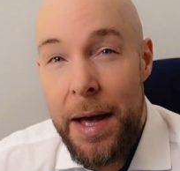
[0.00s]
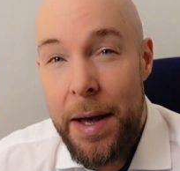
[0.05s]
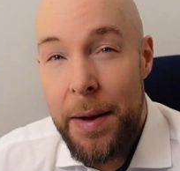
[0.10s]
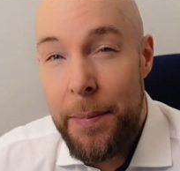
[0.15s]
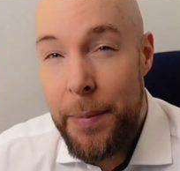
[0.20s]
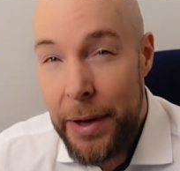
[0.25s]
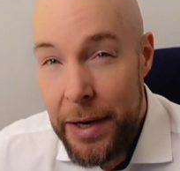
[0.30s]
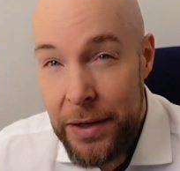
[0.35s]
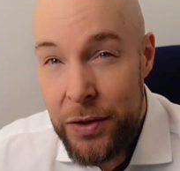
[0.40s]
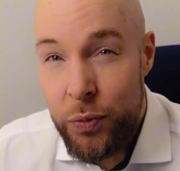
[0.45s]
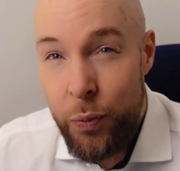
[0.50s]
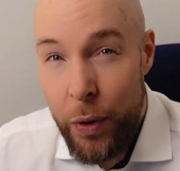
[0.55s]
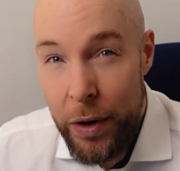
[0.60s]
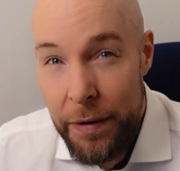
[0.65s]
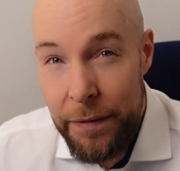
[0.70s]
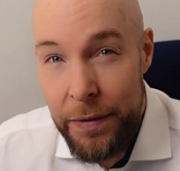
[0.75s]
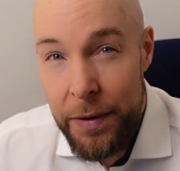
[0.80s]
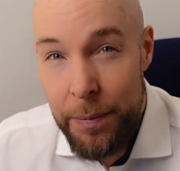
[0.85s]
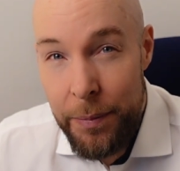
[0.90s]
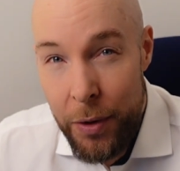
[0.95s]
but it's one
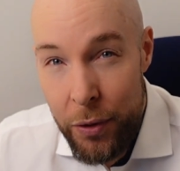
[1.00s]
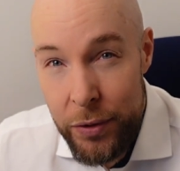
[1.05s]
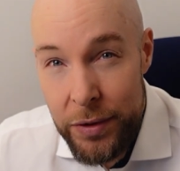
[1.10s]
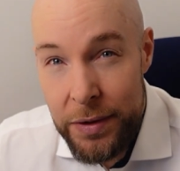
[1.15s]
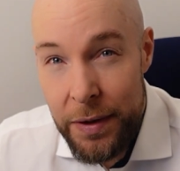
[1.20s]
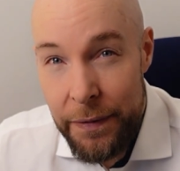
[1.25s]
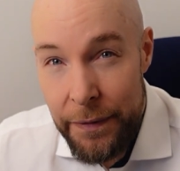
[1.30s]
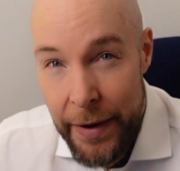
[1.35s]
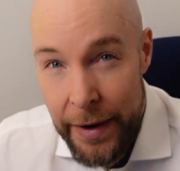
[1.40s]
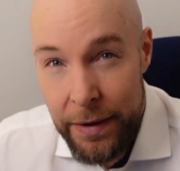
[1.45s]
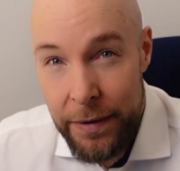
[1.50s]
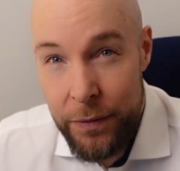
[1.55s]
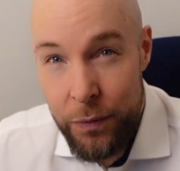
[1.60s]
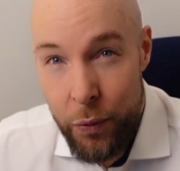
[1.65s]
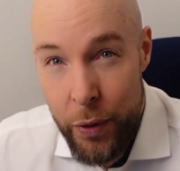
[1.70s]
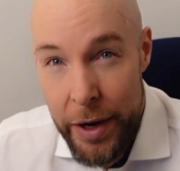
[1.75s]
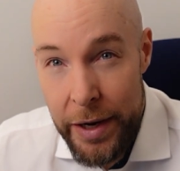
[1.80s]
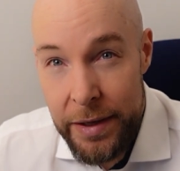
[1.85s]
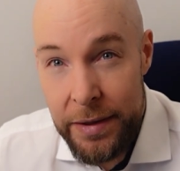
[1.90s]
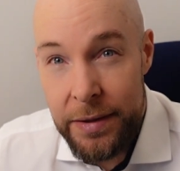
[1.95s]
of the most effective
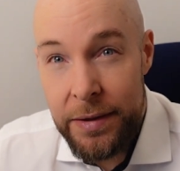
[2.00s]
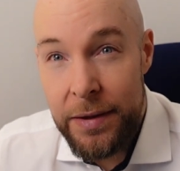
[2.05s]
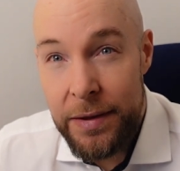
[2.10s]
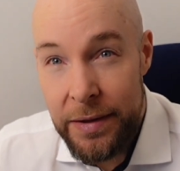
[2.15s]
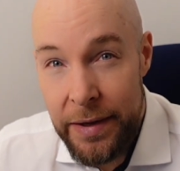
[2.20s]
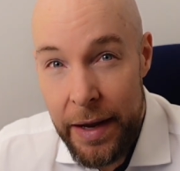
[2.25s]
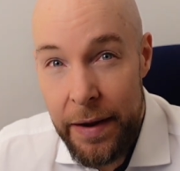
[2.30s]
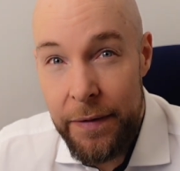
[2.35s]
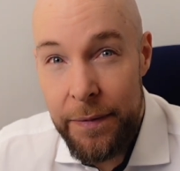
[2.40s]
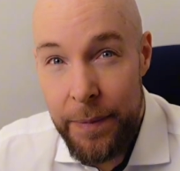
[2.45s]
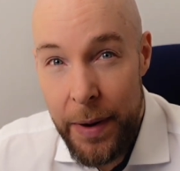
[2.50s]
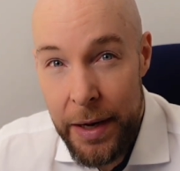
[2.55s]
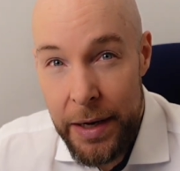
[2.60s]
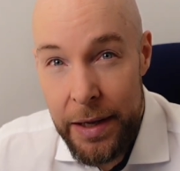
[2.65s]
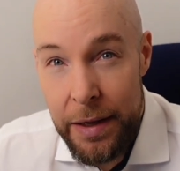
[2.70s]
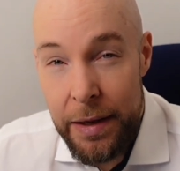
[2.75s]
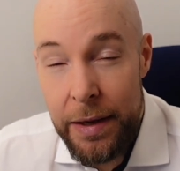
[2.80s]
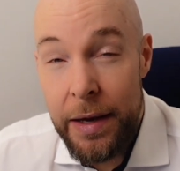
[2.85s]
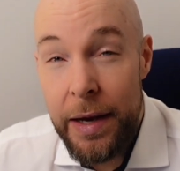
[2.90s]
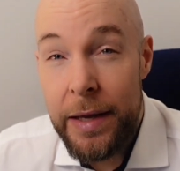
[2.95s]
ways to save
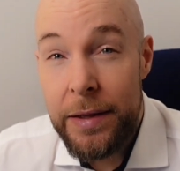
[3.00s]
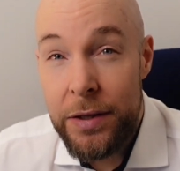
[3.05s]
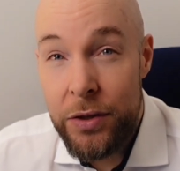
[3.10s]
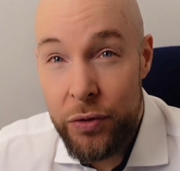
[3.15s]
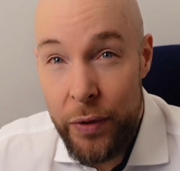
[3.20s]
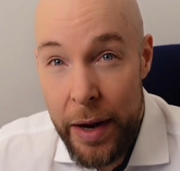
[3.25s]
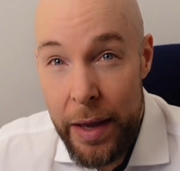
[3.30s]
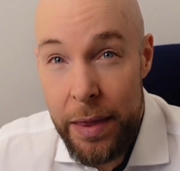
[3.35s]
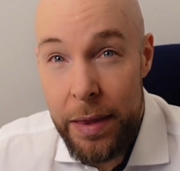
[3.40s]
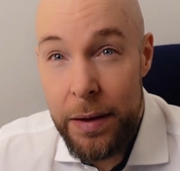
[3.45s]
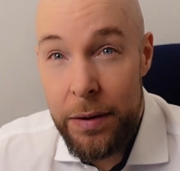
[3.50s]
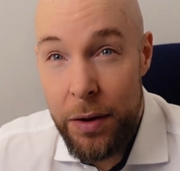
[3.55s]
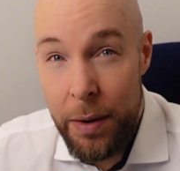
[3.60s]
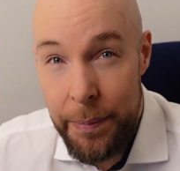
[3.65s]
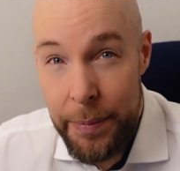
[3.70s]
money and strengthen your